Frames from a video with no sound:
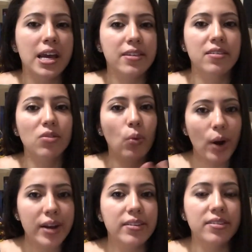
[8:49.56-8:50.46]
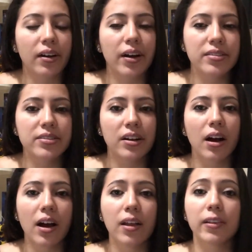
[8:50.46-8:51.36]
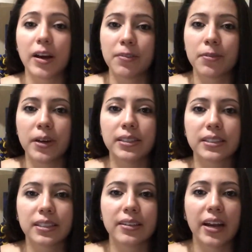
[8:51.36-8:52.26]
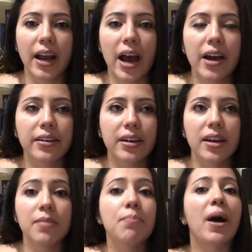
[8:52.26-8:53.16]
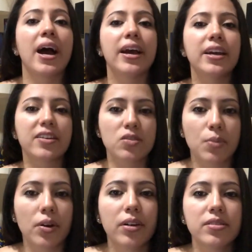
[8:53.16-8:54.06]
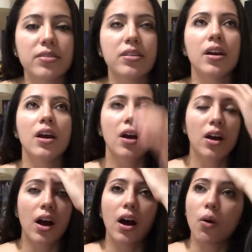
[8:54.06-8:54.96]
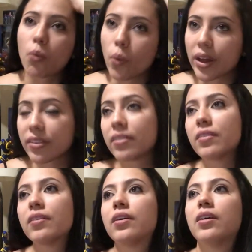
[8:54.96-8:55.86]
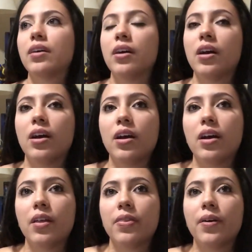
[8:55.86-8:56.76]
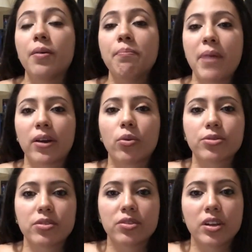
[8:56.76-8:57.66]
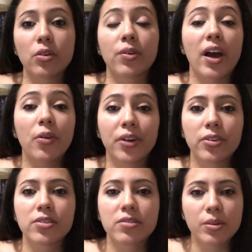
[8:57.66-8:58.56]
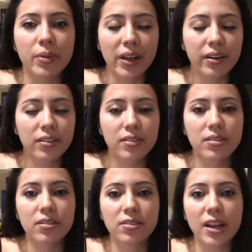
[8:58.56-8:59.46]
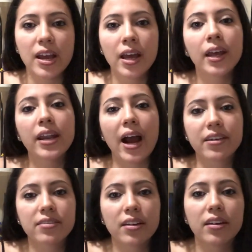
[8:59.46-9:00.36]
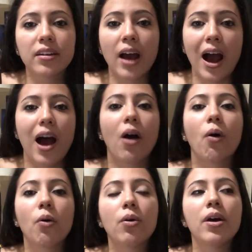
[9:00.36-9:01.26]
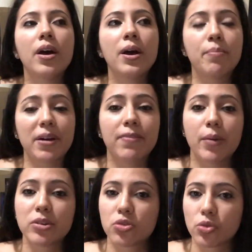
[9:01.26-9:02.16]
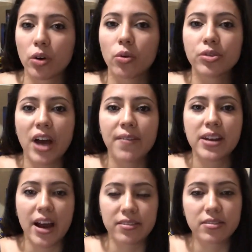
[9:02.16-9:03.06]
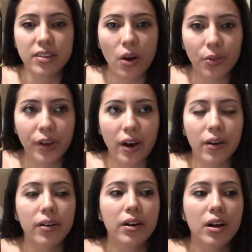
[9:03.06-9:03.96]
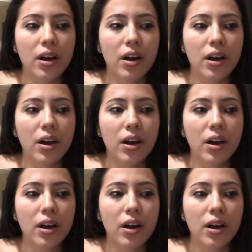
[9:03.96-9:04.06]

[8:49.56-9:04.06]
This is where I discussed a life event that I had and my experience with the medical system or the healthcare system that exists. And I stated how my family struggled having access to healthcare.